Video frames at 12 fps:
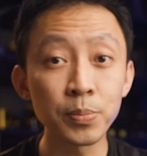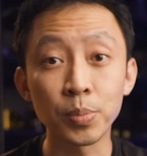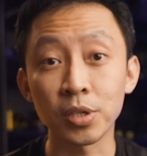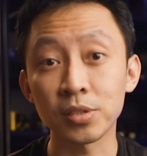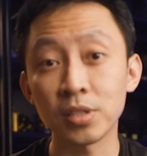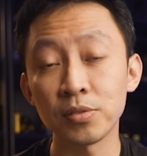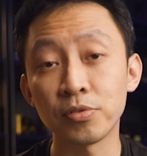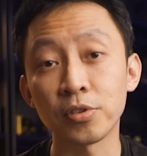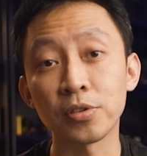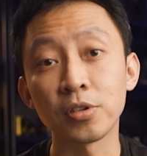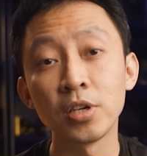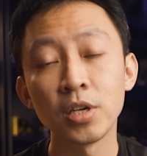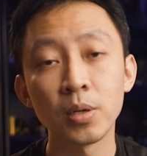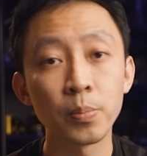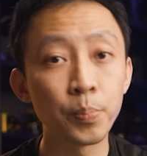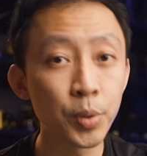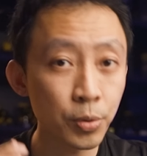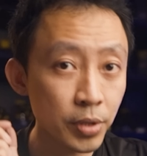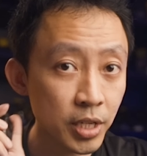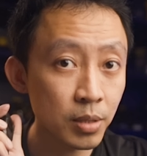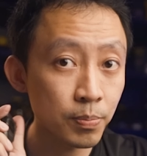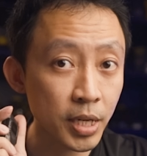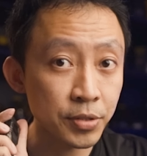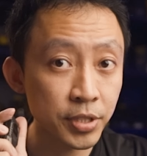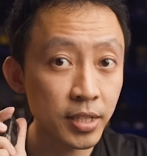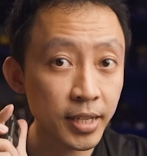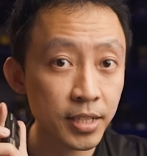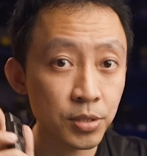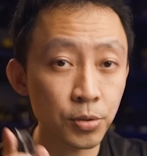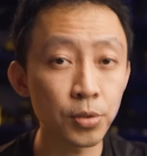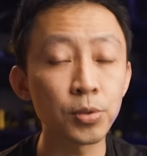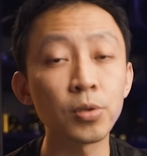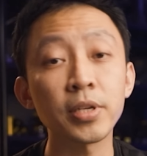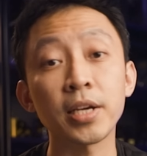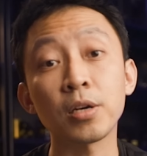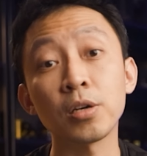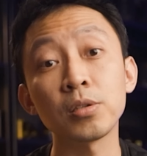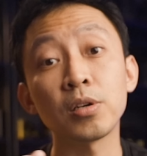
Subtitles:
important for built-in battery lights so you don't get caught